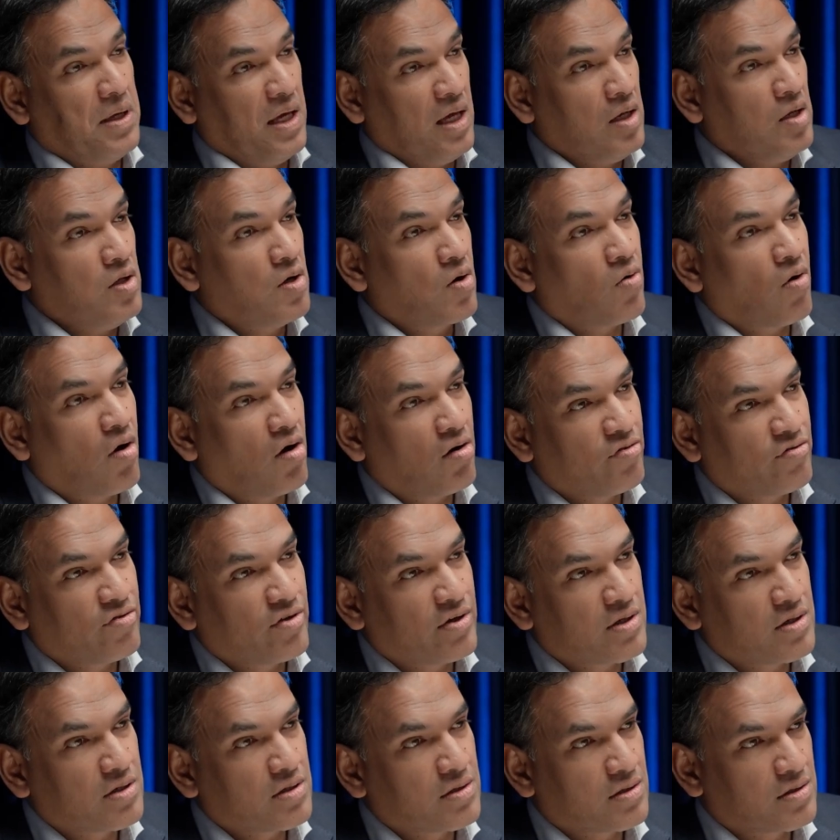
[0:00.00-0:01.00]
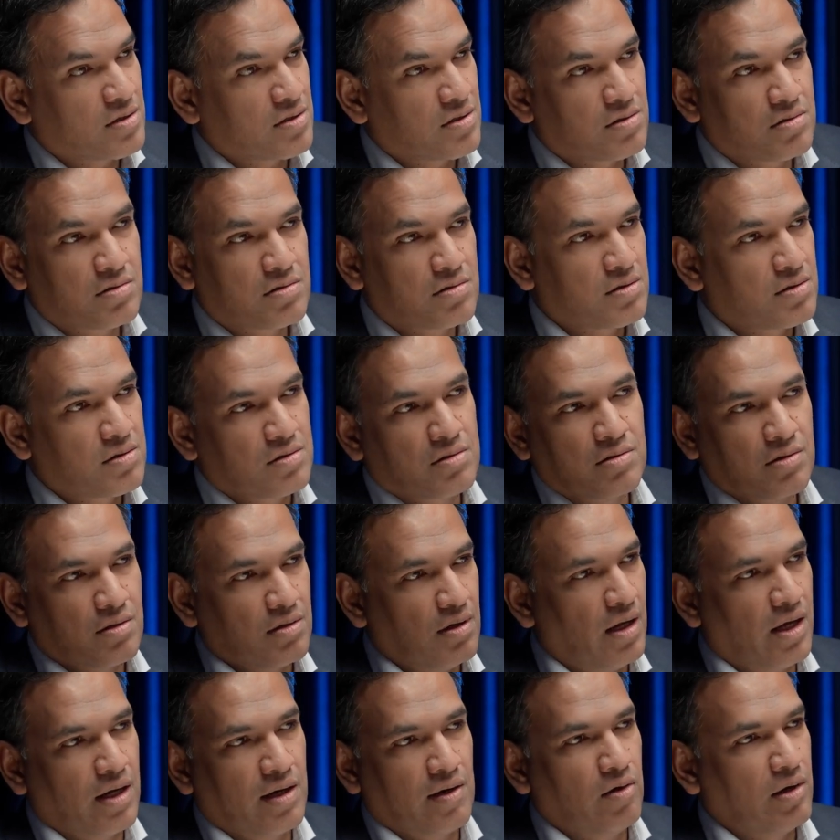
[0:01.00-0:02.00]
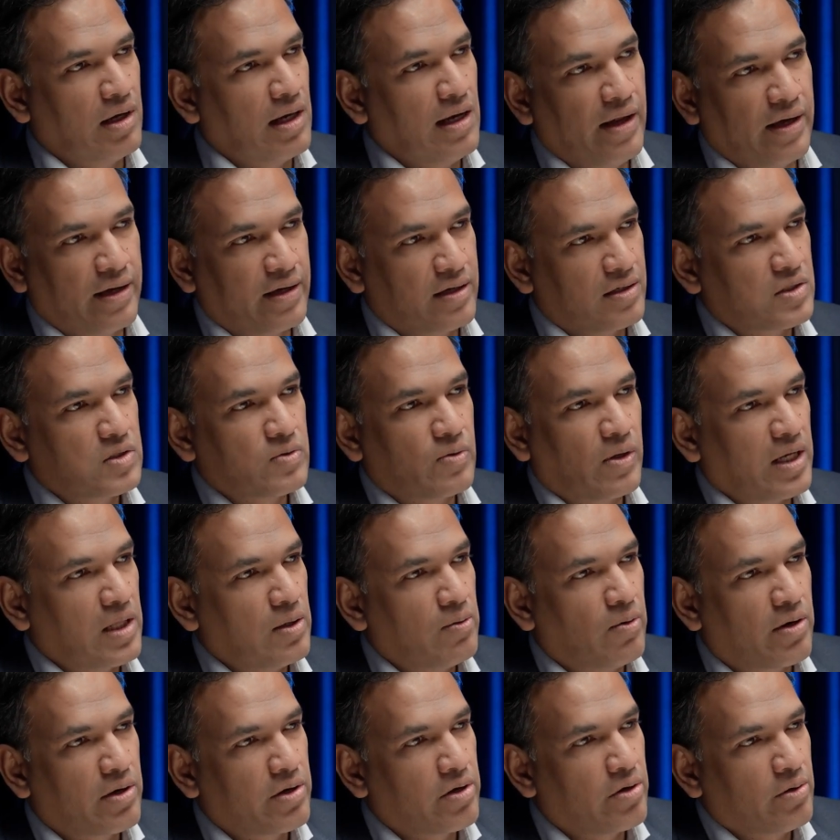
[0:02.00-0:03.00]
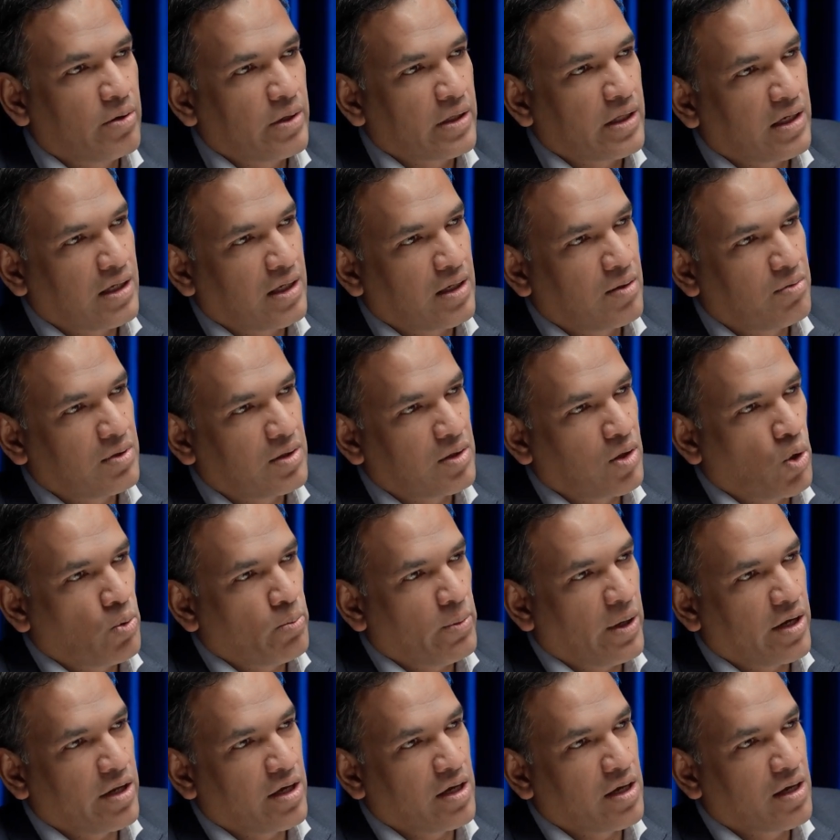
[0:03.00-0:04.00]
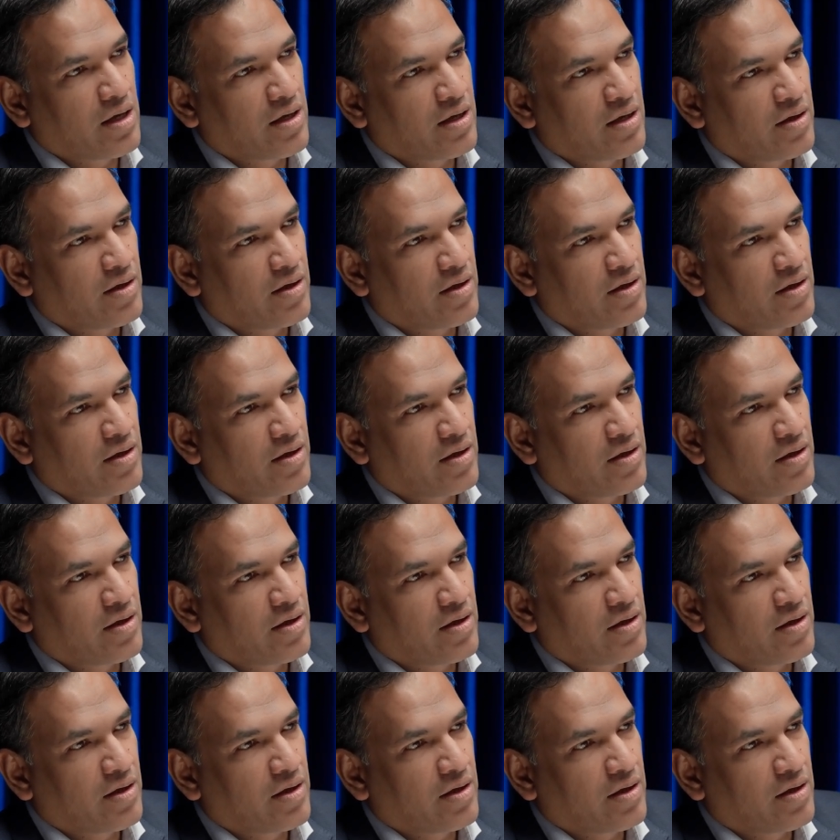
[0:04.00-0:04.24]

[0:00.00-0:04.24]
in your office, like looking like a 21-year-old kid with no money.